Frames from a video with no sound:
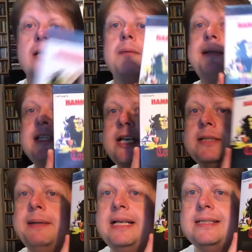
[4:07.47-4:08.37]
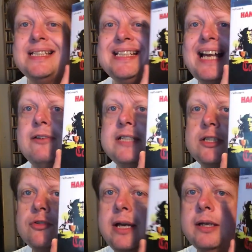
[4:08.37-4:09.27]
Complete change of pace. This is
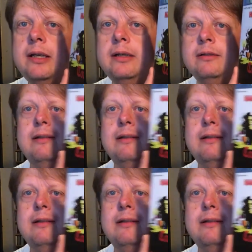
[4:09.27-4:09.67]
Countess Dracula,